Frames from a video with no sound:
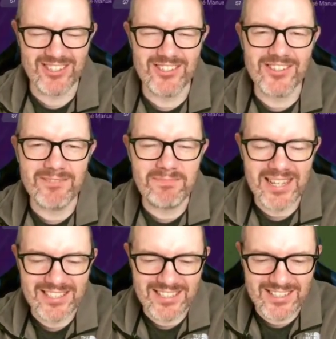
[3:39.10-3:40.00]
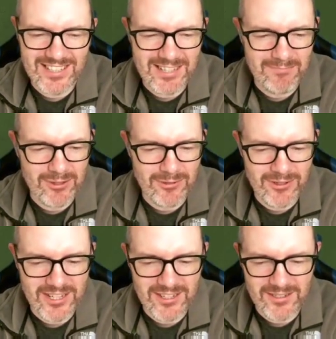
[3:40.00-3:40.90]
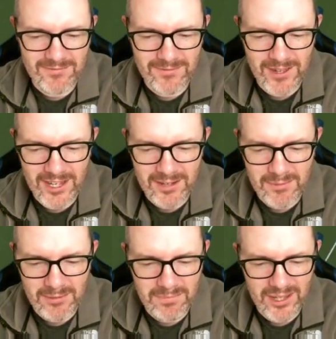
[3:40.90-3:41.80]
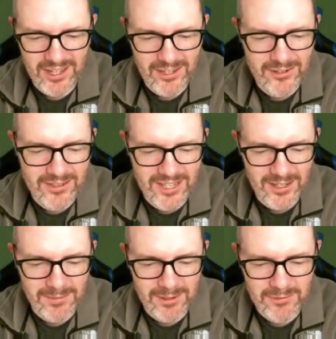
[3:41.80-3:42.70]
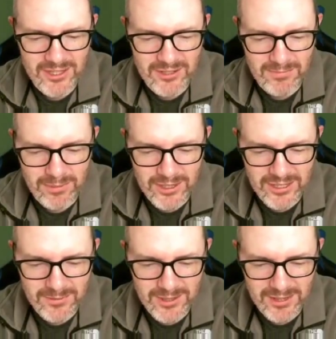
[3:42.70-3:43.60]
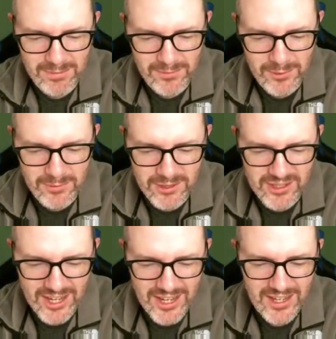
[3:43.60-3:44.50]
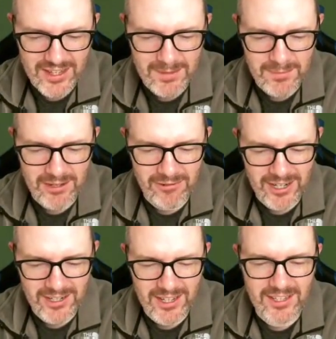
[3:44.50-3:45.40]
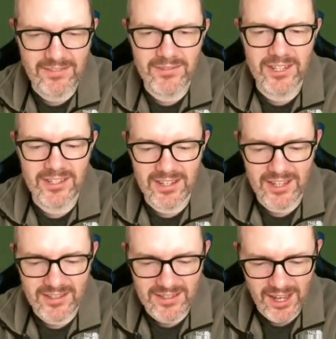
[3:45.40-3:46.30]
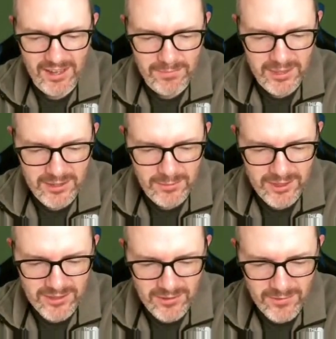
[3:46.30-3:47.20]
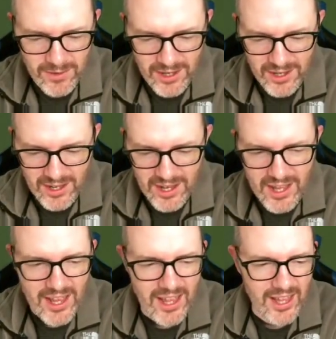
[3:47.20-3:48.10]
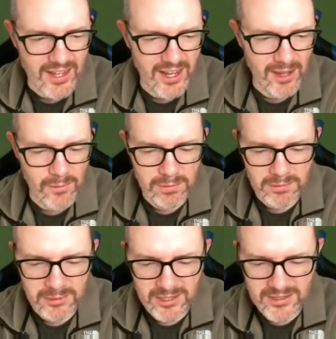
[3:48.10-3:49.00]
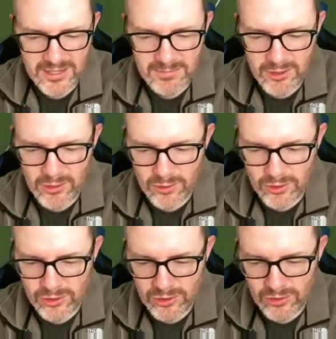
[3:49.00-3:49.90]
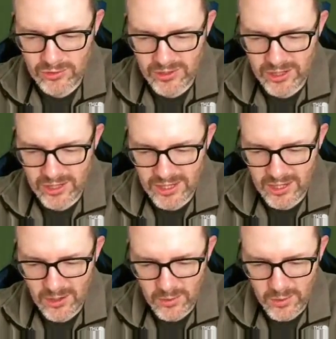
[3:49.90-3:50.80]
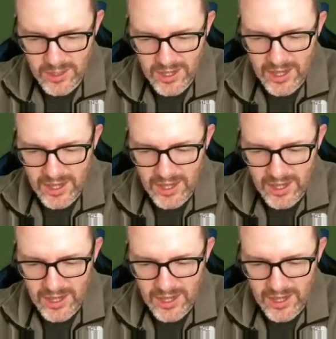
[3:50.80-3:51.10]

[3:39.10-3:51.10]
It's not the best team talk. It doesn't fire them up, but I couldn't tell them I was disappointed with their performance. They might react negatively to that because they have played well so far. And now we're probably going to see Mallorca score an early goal.